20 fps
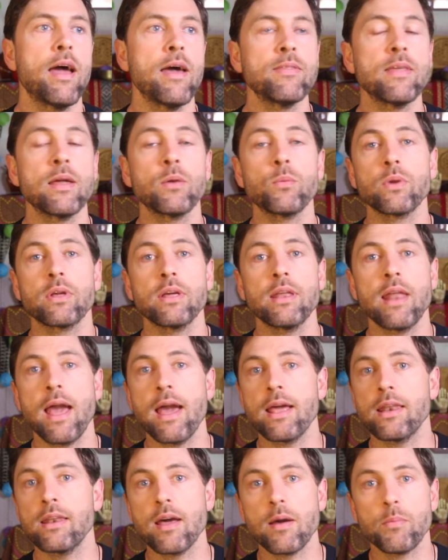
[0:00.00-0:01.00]
And then we're going
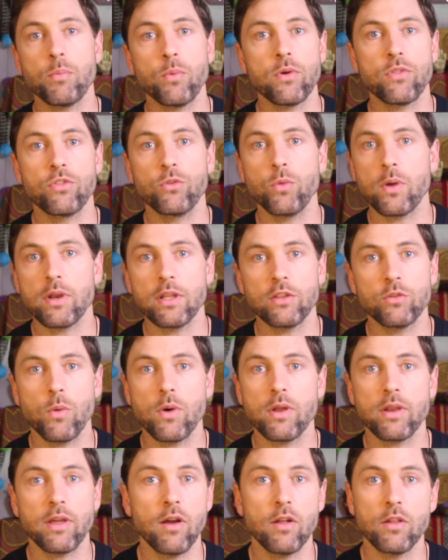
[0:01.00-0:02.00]
to end up with
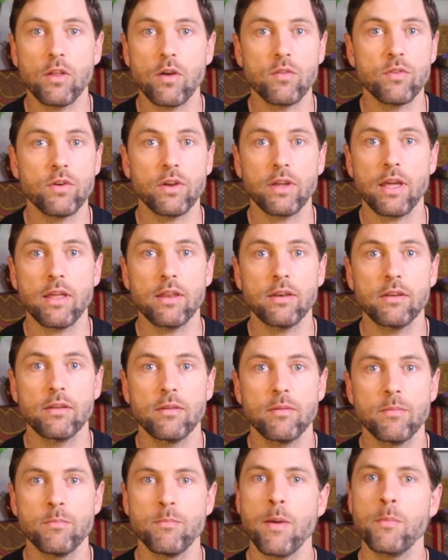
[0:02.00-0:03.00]
2020 all over again.
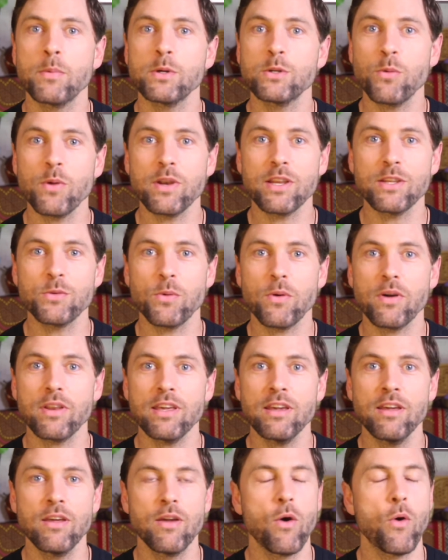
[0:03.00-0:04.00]
Remember
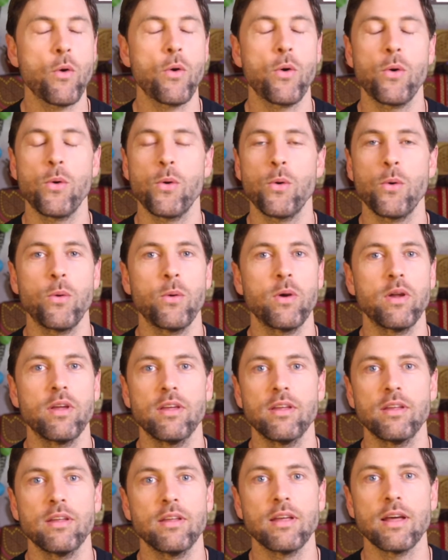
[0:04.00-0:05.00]
2020?
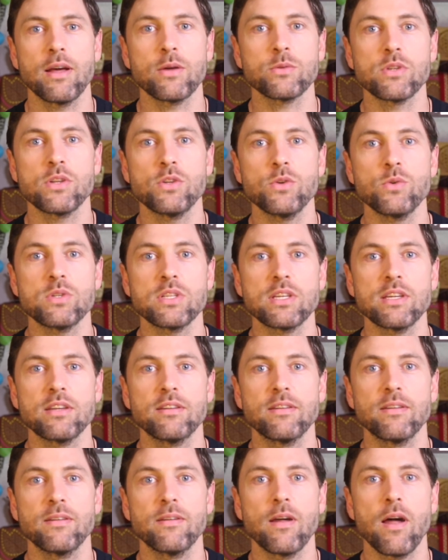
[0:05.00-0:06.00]
that was a doozy.
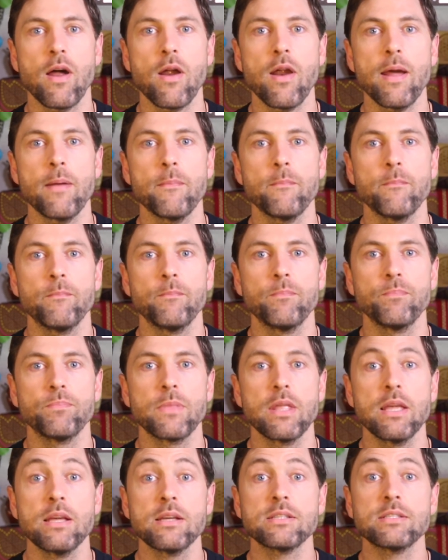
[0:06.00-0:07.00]
All right,
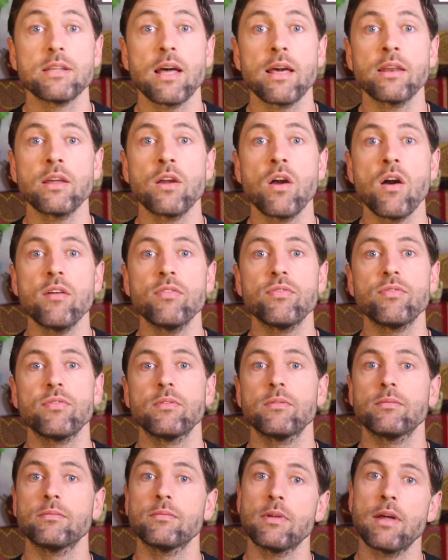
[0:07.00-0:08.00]
signing
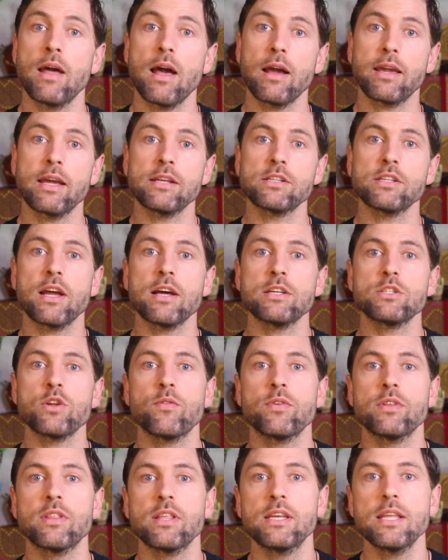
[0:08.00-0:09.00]
off. I'll catch you guys
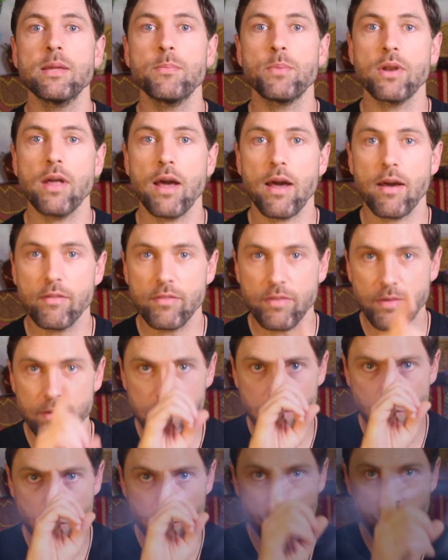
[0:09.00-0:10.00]
over at the deeper
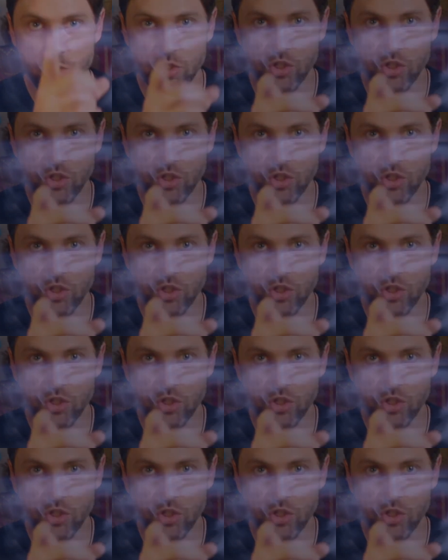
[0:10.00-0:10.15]
dive.